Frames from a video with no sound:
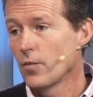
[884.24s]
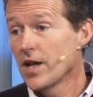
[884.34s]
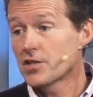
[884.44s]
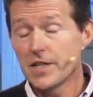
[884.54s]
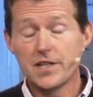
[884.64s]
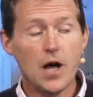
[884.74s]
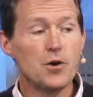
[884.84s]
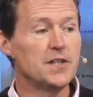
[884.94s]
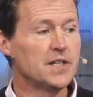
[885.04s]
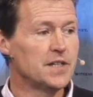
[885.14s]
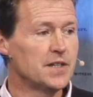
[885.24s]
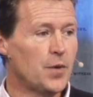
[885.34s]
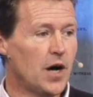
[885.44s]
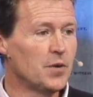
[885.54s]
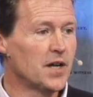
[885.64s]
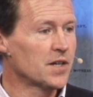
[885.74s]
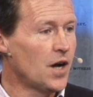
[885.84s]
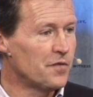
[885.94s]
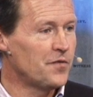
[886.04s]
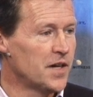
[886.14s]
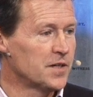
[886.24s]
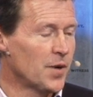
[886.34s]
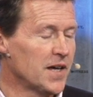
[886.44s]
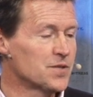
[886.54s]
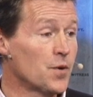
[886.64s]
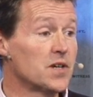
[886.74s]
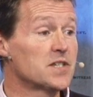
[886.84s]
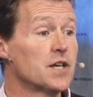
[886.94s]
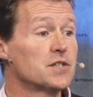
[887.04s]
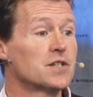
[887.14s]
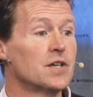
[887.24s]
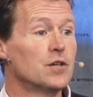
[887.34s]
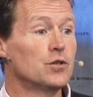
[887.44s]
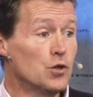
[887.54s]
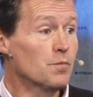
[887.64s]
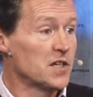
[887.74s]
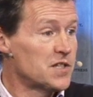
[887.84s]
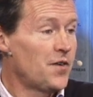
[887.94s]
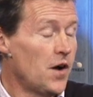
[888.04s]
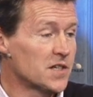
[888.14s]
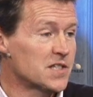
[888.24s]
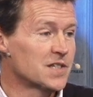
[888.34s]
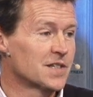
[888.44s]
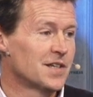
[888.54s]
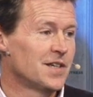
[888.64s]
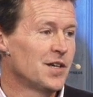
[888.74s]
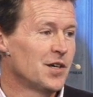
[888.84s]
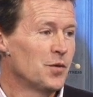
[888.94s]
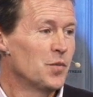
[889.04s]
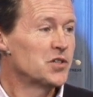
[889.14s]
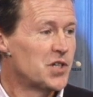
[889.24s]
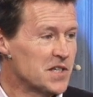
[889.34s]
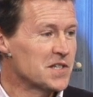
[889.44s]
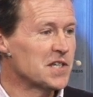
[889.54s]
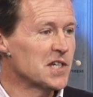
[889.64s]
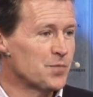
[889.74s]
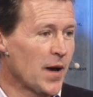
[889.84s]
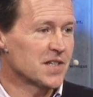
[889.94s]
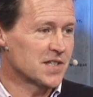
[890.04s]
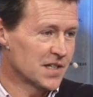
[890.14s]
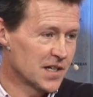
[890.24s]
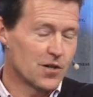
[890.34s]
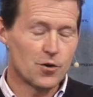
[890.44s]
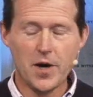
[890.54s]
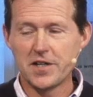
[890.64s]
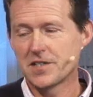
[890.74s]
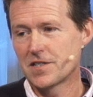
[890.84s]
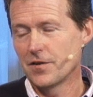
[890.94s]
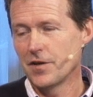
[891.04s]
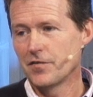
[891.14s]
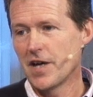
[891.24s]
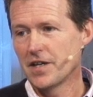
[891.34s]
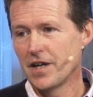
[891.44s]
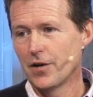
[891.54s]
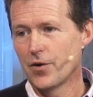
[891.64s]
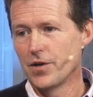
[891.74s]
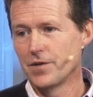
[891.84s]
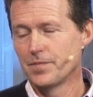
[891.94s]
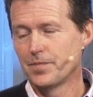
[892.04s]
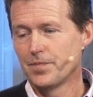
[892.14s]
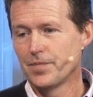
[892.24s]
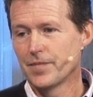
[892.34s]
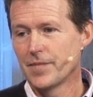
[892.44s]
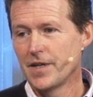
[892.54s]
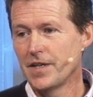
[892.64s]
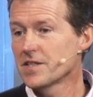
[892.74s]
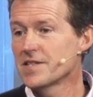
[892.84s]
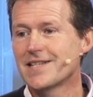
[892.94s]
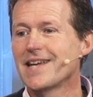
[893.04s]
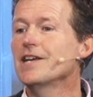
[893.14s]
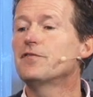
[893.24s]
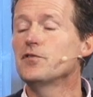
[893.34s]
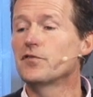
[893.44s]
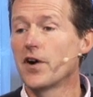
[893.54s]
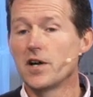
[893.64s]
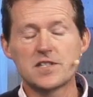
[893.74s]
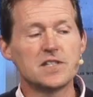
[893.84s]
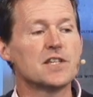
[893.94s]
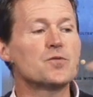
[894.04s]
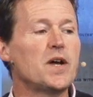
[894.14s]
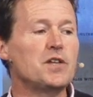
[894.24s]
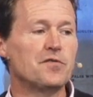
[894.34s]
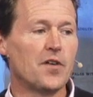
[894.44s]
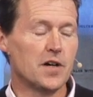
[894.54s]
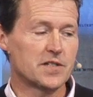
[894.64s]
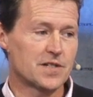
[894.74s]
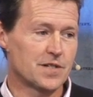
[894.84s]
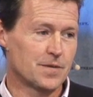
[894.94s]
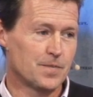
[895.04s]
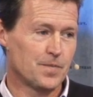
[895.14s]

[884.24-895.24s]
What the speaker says: Well, actually, no, in the Bible, I can't find a place where it says you must fast, but Jesus expects it. Nikki reminded us of that earlier on. He doesn't say if you fast, he says when you fast.